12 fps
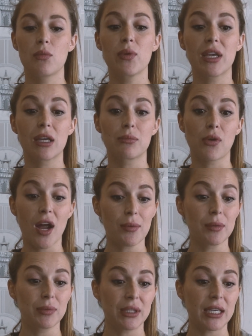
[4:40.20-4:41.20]
We could
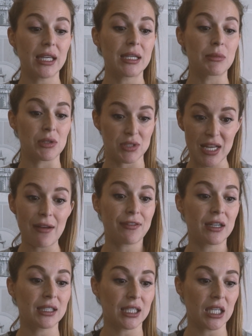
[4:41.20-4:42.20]
probably most
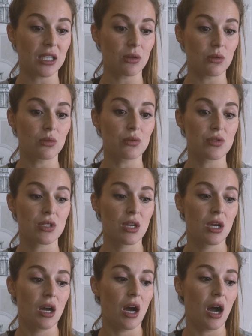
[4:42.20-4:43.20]
definitely use
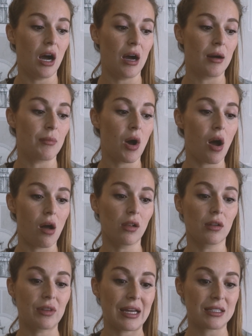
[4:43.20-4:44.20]

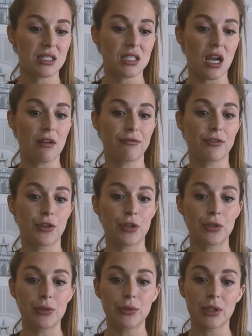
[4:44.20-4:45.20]
all of that stuff for
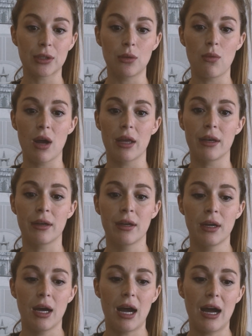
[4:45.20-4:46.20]
the new little one.
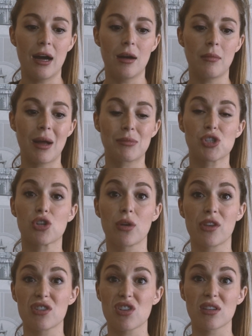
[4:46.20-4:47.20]
I'm
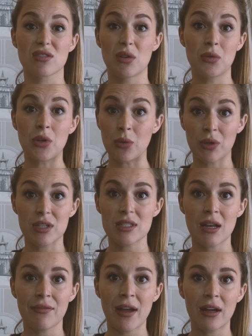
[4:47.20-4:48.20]
sure there's also newer
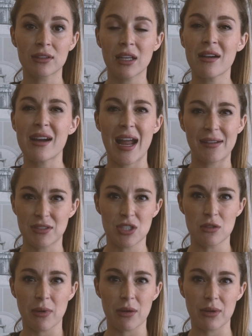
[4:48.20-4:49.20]
stuff out there. I have to
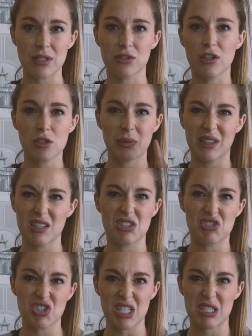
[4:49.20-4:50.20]
do my research, but this
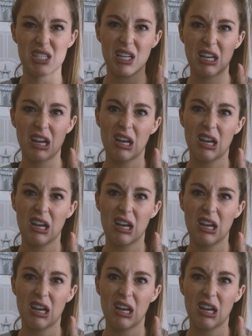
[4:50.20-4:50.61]
is just